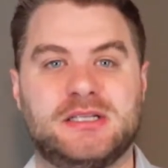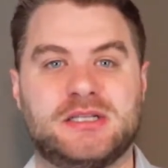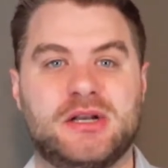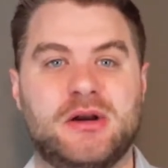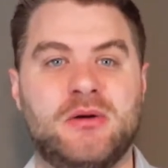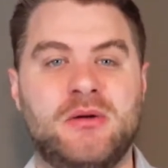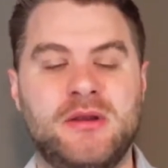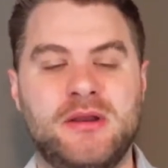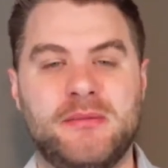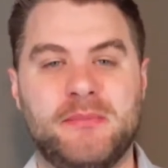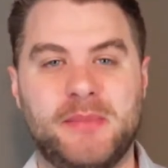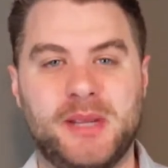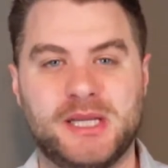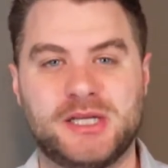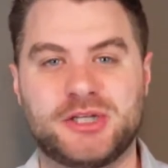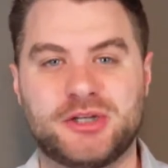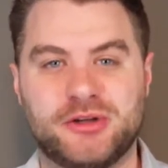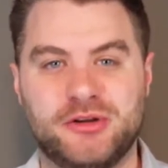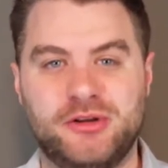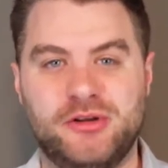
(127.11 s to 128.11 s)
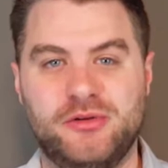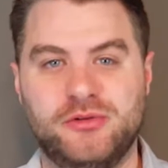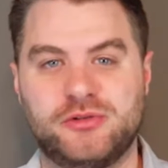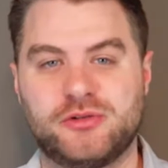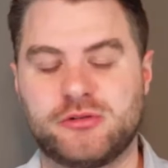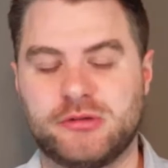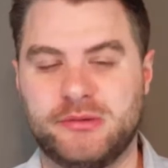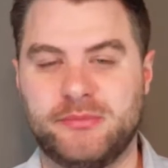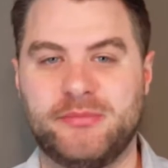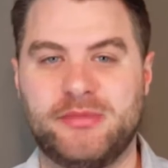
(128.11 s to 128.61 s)
So make sure you
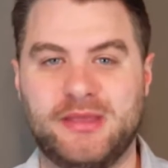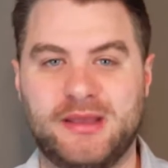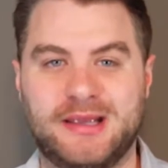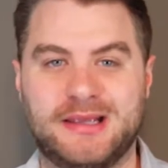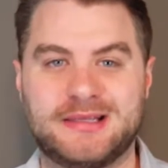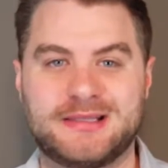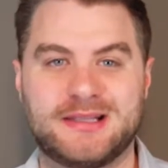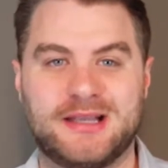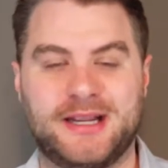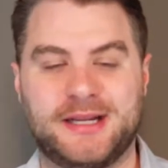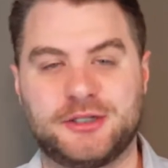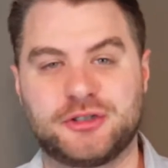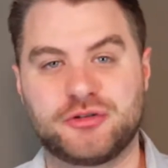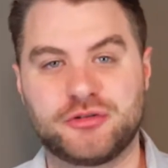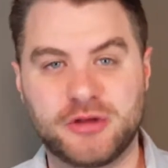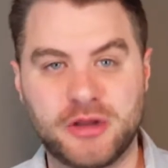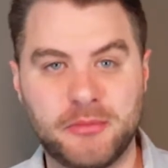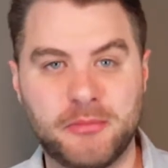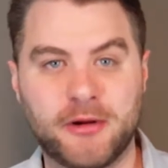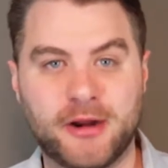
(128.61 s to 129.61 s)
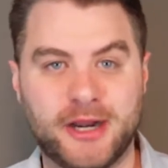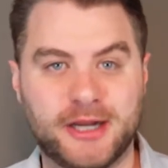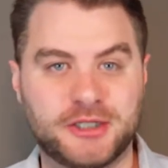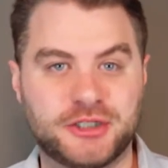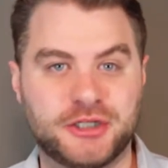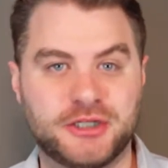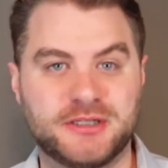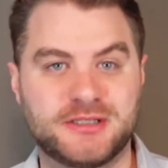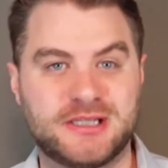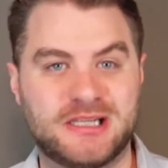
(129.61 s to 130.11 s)
trim things like tree
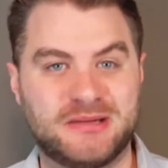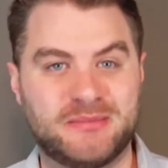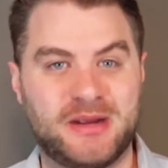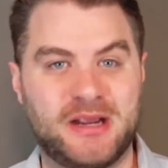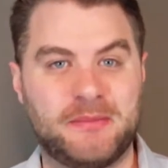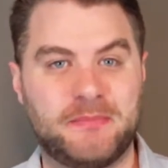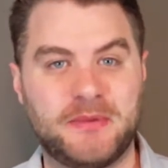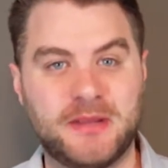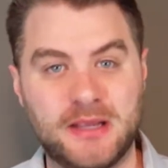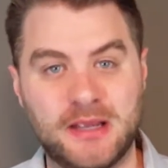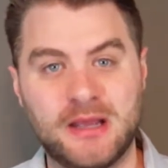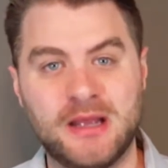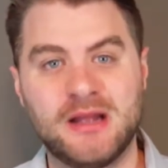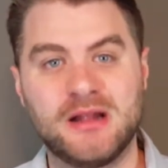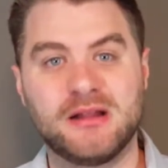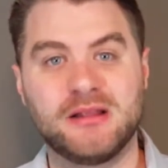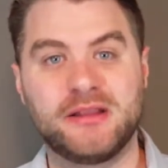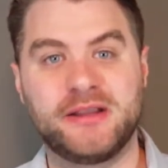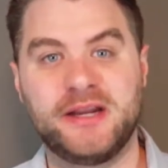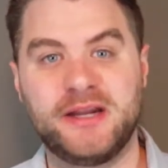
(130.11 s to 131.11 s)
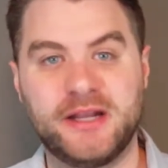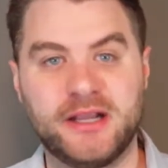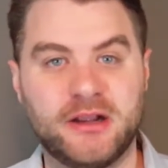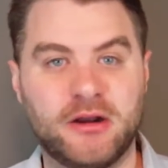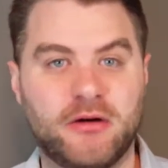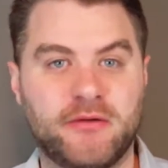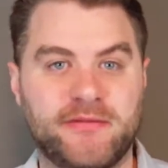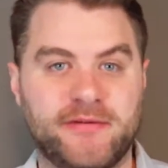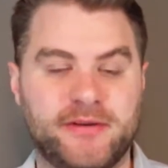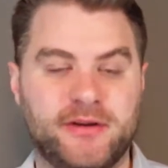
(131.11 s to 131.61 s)
branches that might be leaning
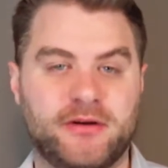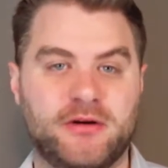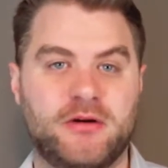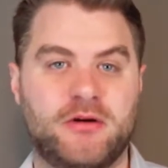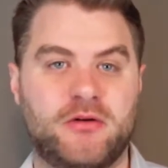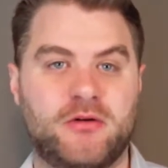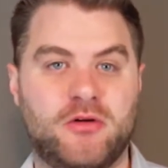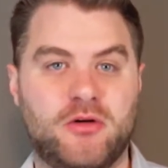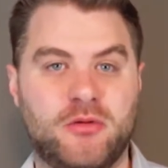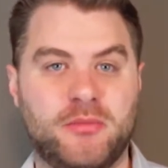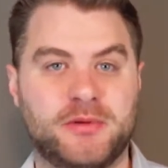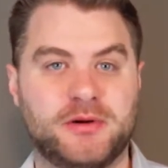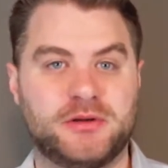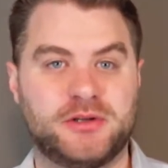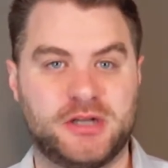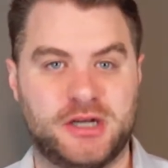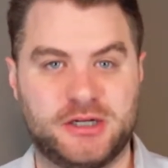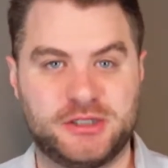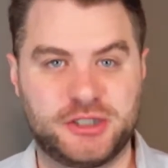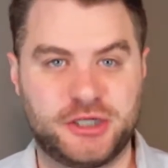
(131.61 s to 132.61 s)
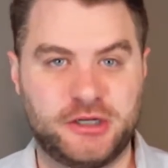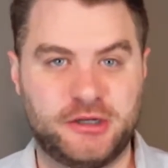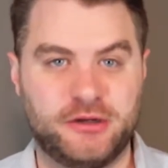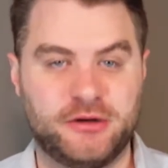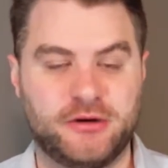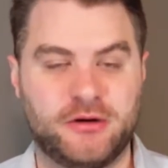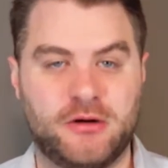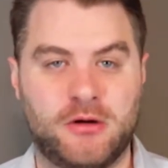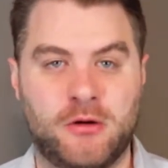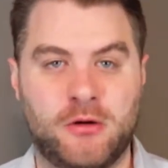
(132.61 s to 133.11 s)
over your home or touching
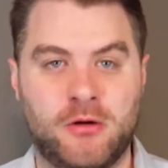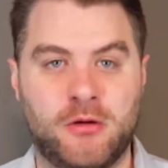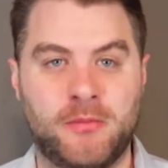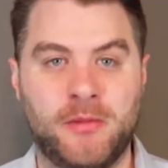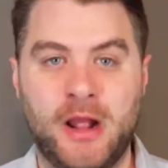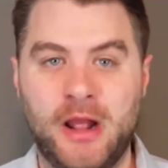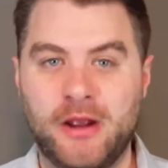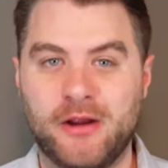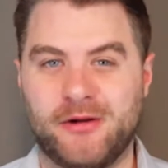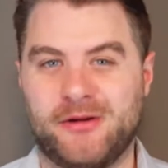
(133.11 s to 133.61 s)
your home.